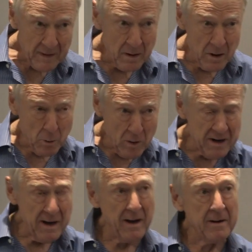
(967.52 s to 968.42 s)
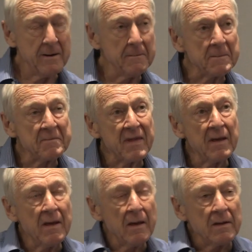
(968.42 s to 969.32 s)
On the one hand,
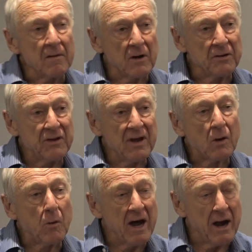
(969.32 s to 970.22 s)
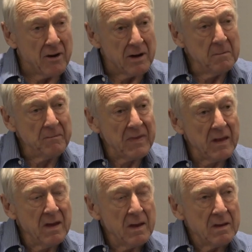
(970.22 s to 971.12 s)
you've got the acquirer,
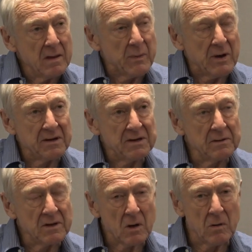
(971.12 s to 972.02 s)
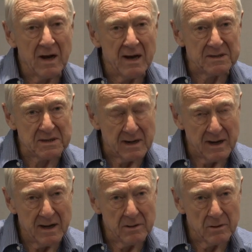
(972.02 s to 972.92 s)
the party who acquires the
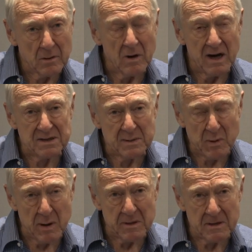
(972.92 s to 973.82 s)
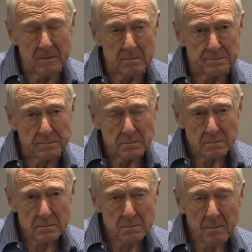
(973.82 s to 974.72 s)
land or acquires the property.
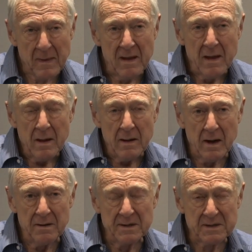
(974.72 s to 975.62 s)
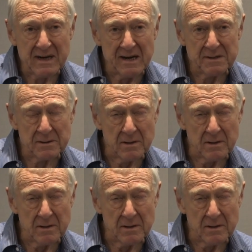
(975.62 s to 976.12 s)
Now, in this case, the